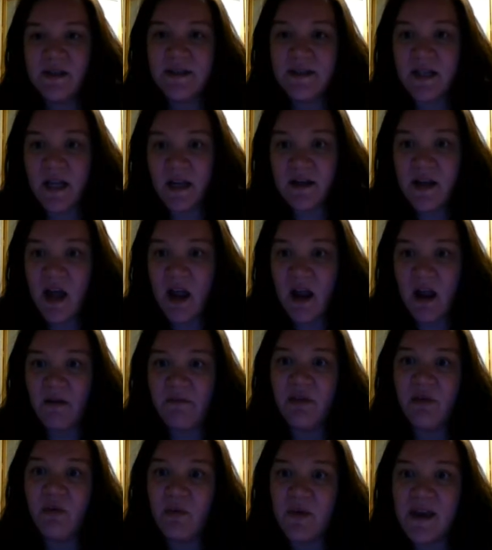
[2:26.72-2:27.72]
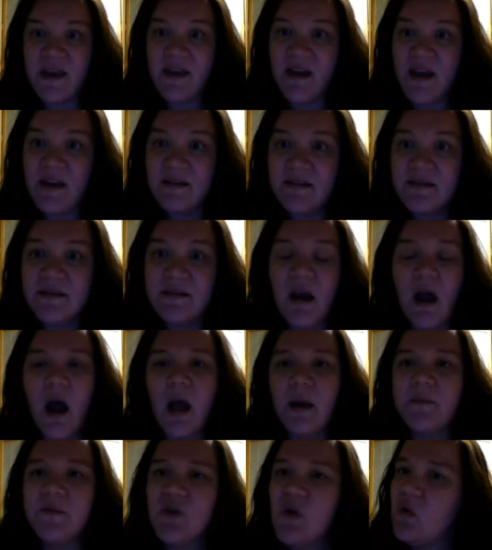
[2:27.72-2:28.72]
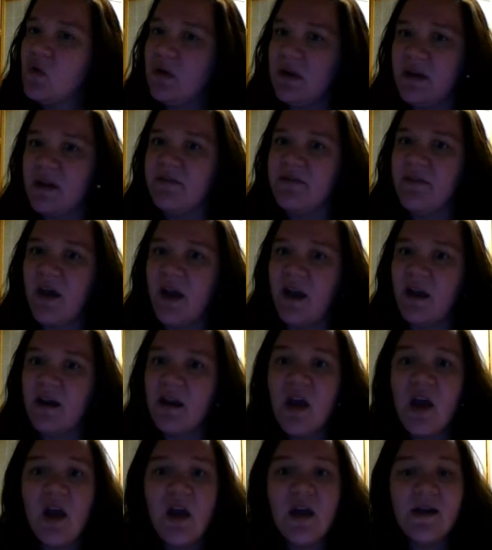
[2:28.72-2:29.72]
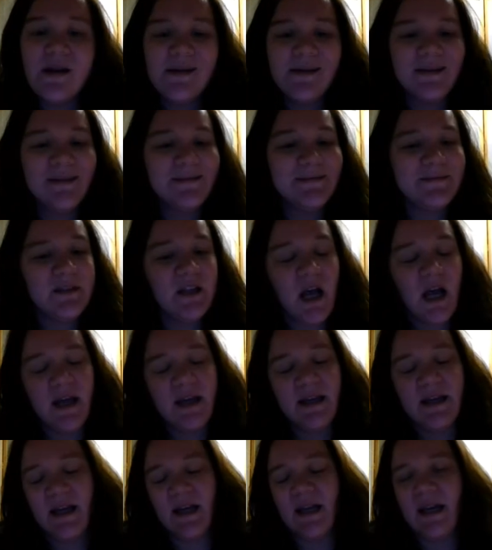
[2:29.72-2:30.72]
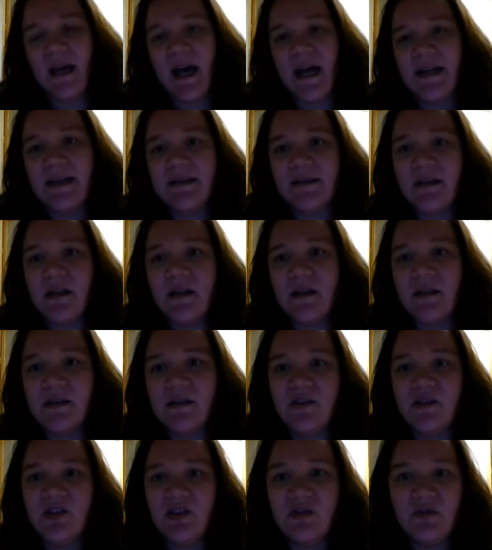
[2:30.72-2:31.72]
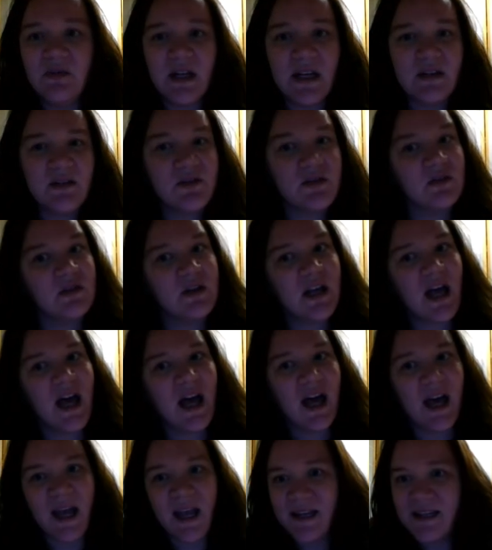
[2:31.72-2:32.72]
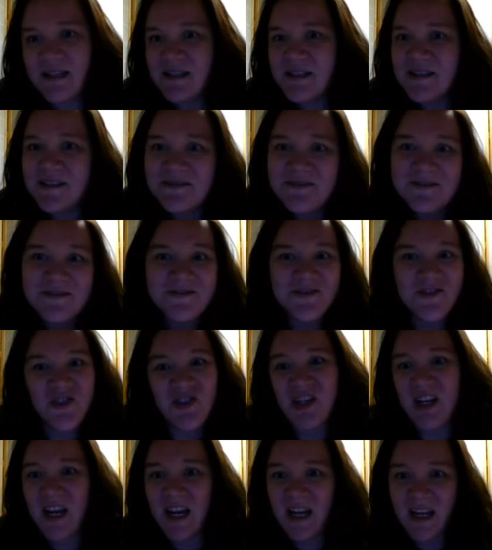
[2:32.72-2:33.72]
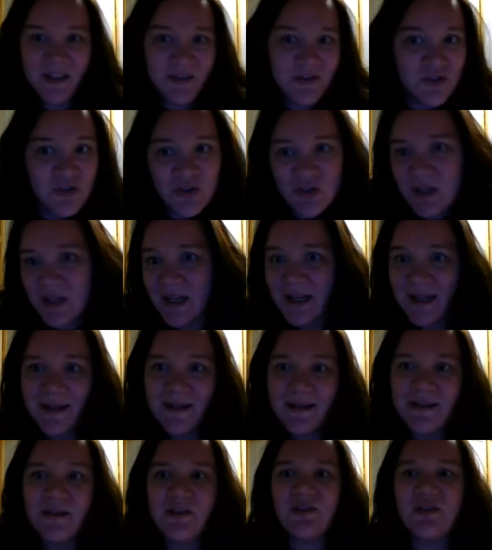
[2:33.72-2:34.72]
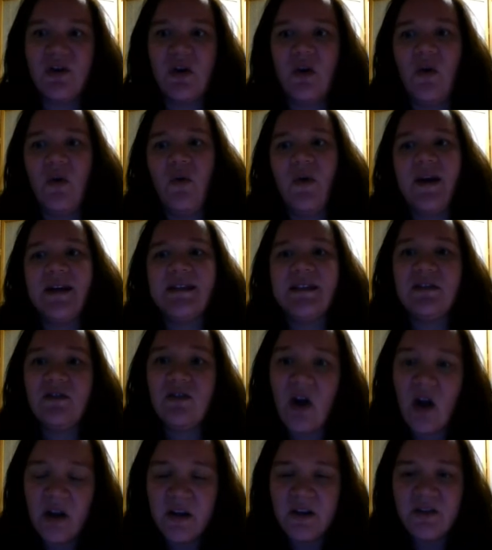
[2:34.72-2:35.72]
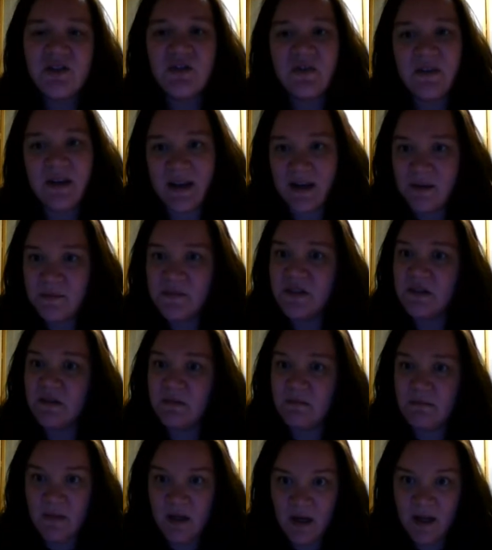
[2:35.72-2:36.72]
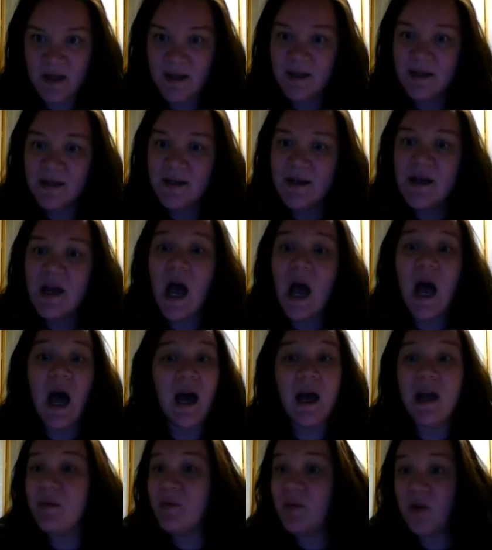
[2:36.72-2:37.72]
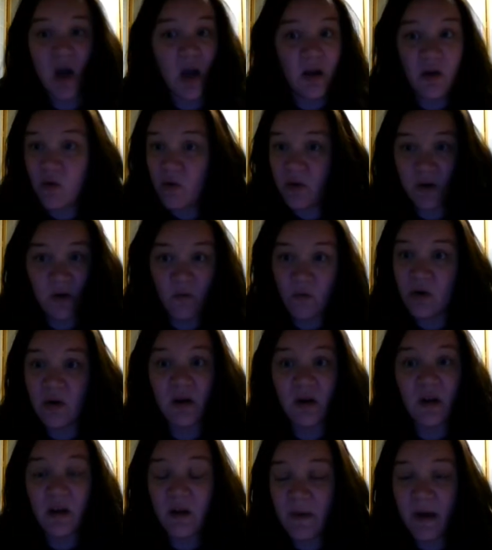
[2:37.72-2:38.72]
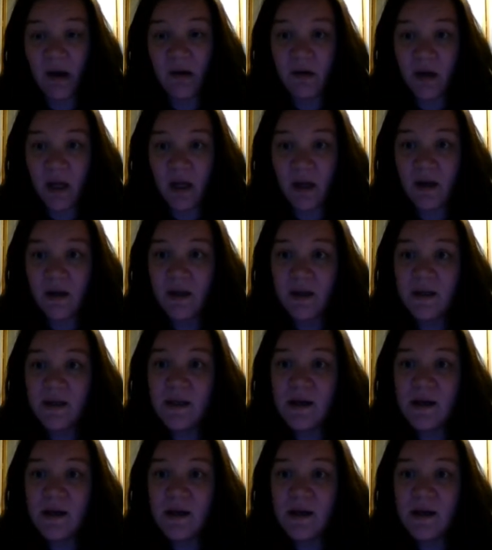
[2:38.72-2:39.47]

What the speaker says: Sunday of the weekend, I'm totally fine. Again, guys, due dates are kind of changing. So as long as you get them submitted, I'm not going to worry about it.